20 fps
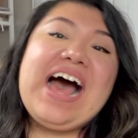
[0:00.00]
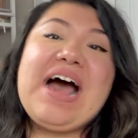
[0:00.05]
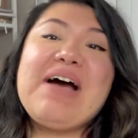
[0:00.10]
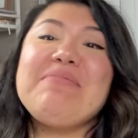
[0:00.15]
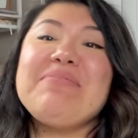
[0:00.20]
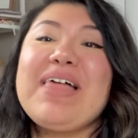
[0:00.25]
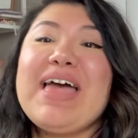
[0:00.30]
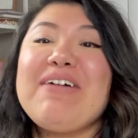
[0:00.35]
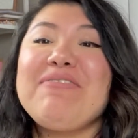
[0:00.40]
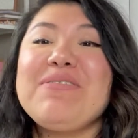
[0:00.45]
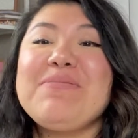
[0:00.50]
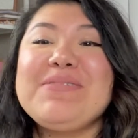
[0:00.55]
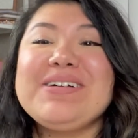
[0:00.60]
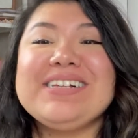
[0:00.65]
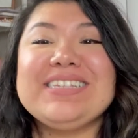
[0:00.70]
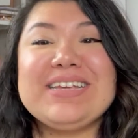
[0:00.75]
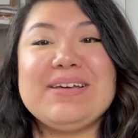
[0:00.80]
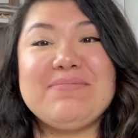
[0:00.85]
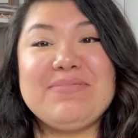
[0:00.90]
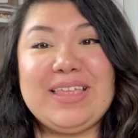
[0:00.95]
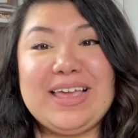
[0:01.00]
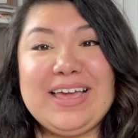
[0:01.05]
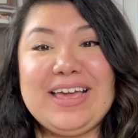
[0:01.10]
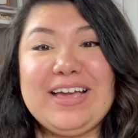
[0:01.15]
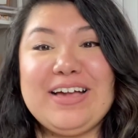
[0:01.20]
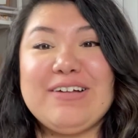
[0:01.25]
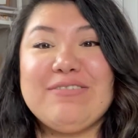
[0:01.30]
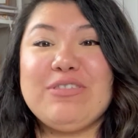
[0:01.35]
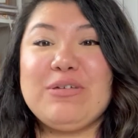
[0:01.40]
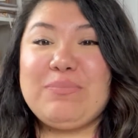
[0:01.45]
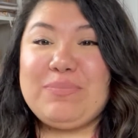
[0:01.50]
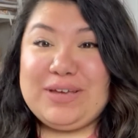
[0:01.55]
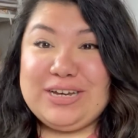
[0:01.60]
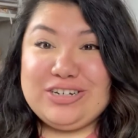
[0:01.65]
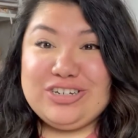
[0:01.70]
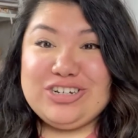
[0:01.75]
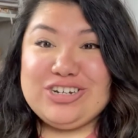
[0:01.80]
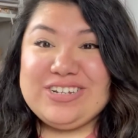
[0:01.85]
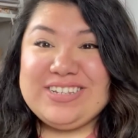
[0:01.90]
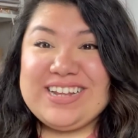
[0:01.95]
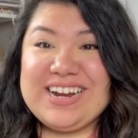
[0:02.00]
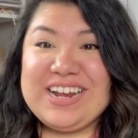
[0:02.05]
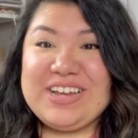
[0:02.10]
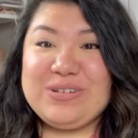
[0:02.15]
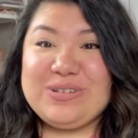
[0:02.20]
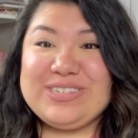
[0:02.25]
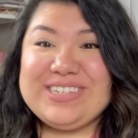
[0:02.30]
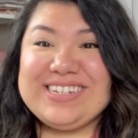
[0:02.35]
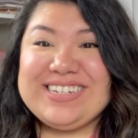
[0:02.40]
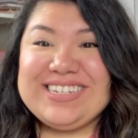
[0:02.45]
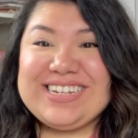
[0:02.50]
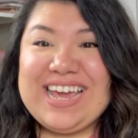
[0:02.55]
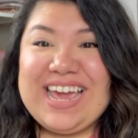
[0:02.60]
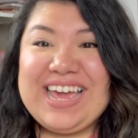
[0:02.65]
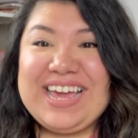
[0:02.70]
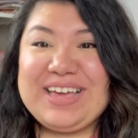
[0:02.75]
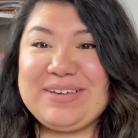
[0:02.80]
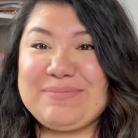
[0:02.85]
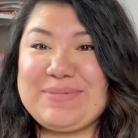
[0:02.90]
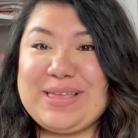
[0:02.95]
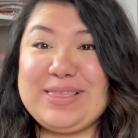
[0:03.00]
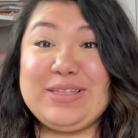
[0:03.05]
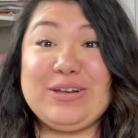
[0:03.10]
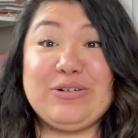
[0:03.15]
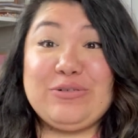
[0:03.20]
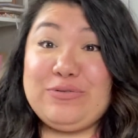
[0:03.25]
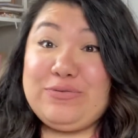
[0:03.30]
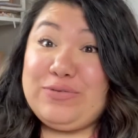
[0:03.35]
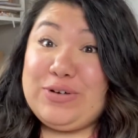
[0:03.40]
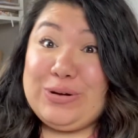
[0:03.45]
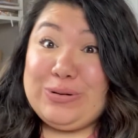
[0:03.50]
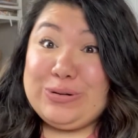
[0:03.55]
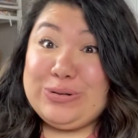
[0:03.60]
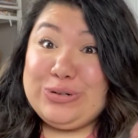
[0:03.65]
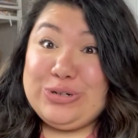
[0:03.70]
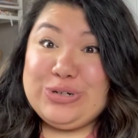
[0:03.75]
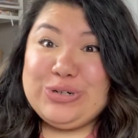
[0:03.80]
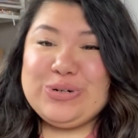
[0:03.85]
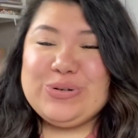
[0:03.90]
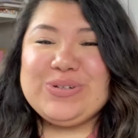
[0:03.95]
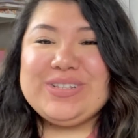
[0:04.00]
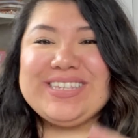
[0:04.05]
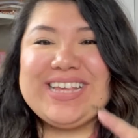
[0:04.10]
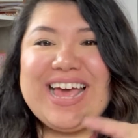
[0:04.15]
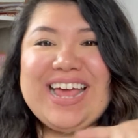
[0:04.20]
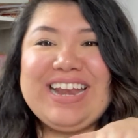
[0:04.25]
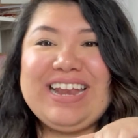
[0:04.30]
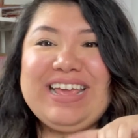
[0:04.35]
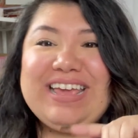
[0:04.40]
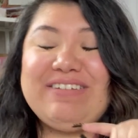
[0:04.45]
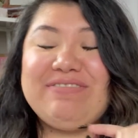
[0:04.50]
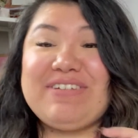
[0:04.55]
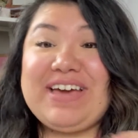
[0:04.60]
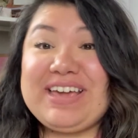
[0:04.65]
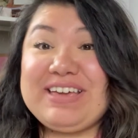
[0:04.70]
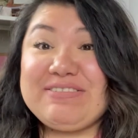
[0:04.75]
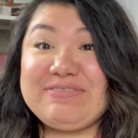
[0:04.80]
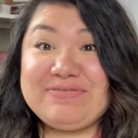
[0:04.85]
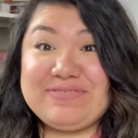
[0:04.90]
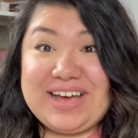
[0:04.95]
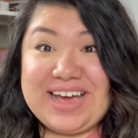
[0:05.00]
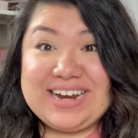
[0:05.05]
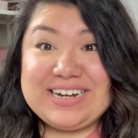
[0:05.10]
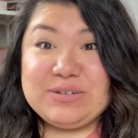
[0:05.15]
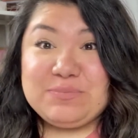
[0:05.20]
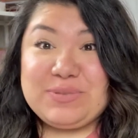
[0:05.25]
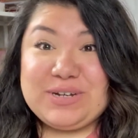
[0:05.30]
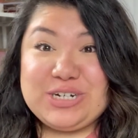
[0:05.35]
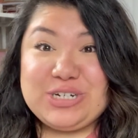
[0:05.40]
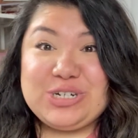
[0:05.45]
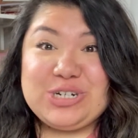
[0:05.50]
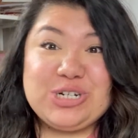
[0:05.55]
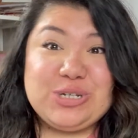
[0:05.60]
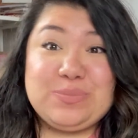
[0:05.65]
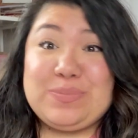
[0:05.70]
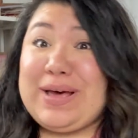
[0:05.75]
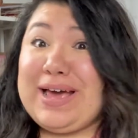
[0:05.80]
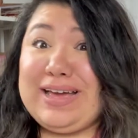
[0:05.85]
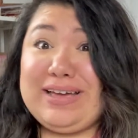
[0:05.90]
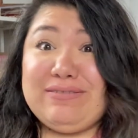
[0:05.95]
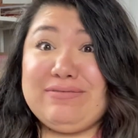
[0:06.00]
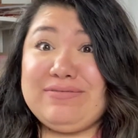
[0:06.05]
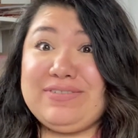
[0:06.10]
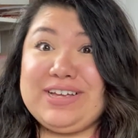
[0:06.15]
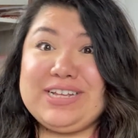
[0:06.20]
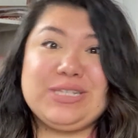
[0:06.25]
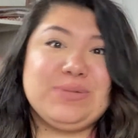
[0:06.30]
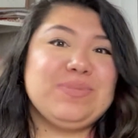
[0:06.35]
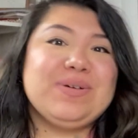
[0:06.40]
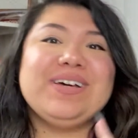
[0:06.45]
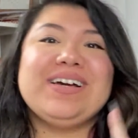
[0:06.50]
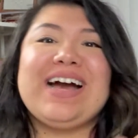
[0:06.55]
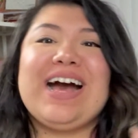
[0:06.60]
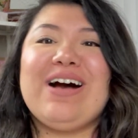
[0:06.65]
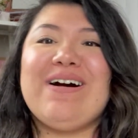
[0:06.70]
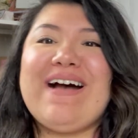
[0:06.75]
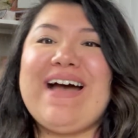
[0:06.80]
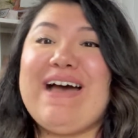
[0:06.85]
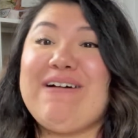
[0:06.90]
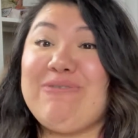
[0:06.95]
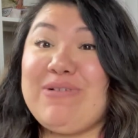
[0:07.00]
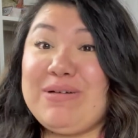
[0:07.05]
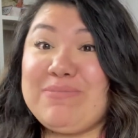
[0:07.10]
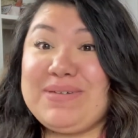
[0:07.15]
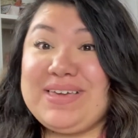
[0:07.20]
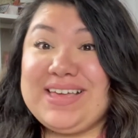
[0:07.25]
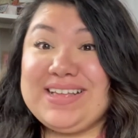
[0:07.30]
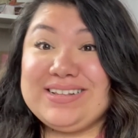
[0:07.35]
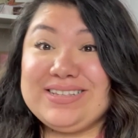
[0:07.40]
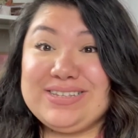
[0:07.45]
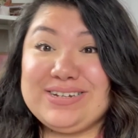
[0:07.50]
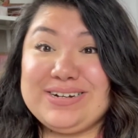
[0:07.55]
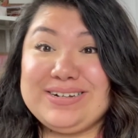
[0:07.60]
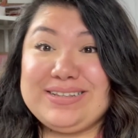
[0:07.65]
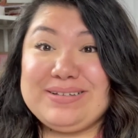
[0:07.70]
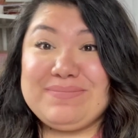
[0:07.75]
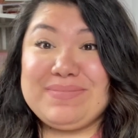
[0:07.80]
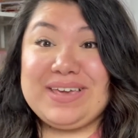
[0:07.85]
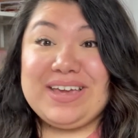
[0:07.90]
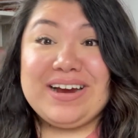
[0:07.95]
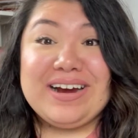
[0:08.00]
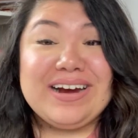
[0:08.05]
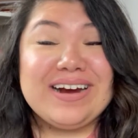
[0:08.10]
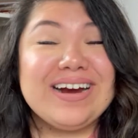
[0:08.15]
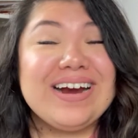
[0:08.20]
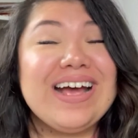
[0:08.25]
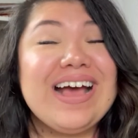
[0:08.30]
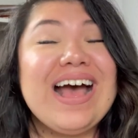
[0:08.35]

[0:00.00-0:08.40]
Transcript: laughing because I'm thinking of the pictures that I used to take in my little photo shoots, and if I could find pictures back on Facebook, I'll have hubby insert them here.